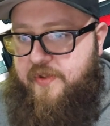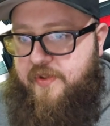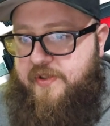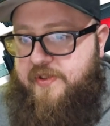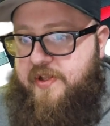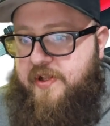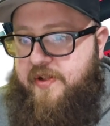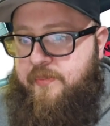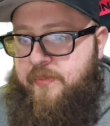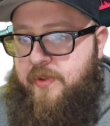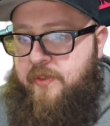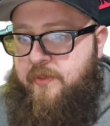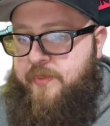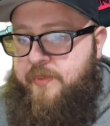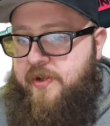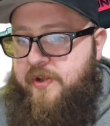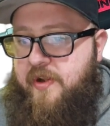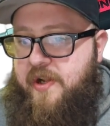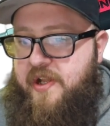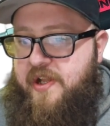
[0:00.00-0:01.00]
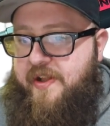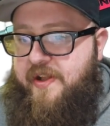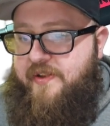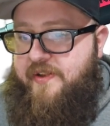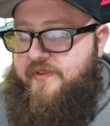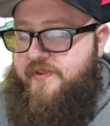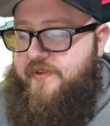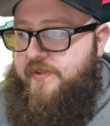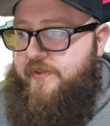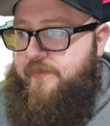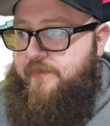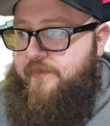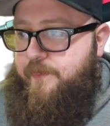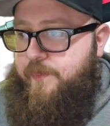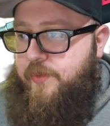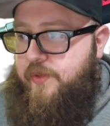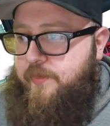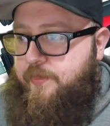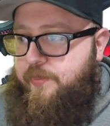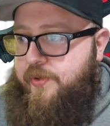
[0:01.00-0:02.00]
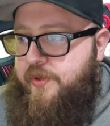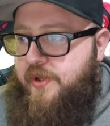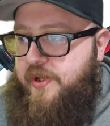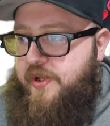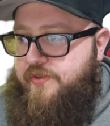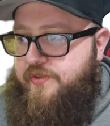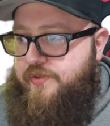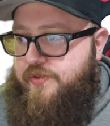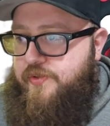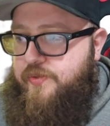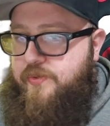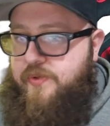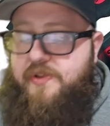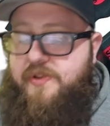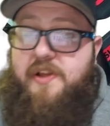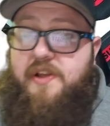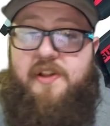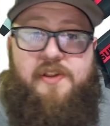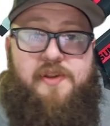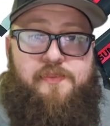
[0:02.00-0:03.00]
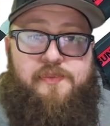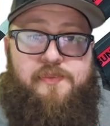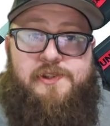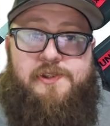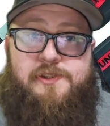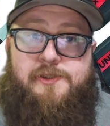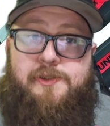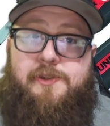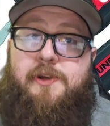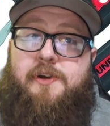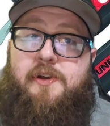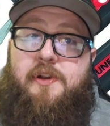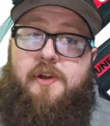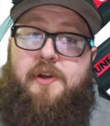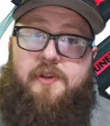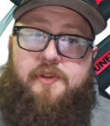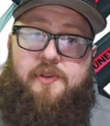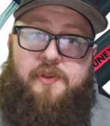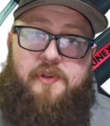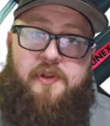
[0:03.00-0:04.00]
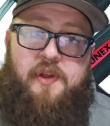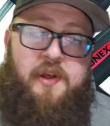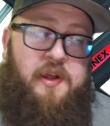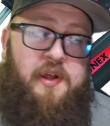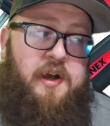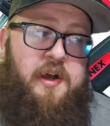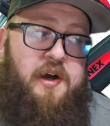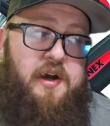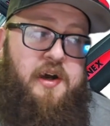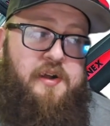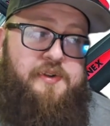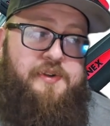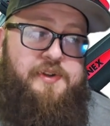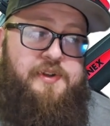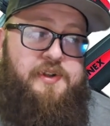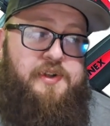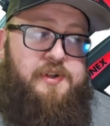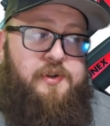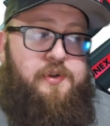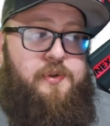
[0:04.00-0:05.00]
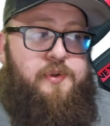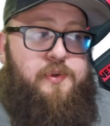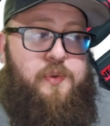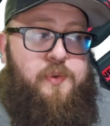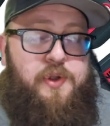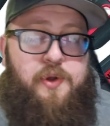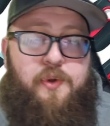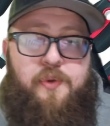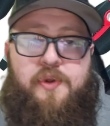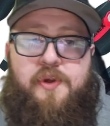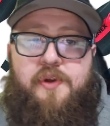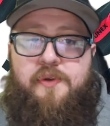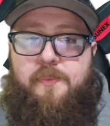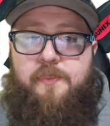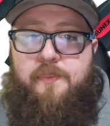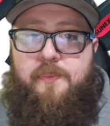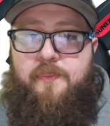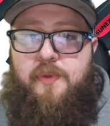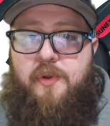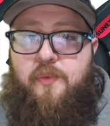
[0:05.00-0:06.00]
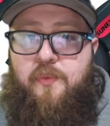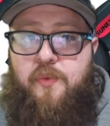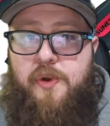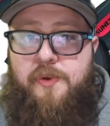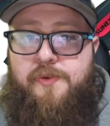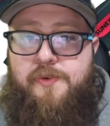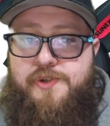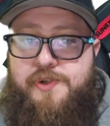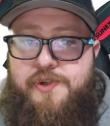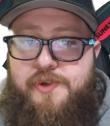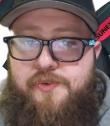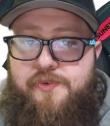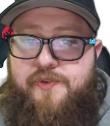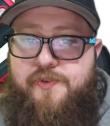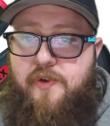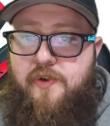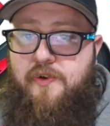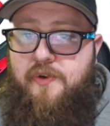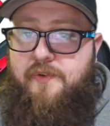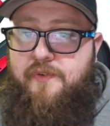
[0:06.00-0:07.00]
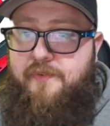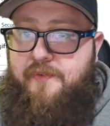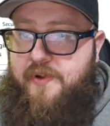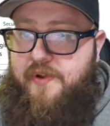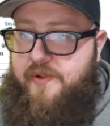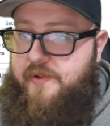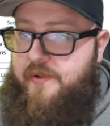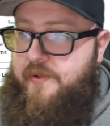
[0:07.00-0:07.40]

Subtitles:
10mm hex to put extra torque to get them stuck Honda and Toyota rotor screws off.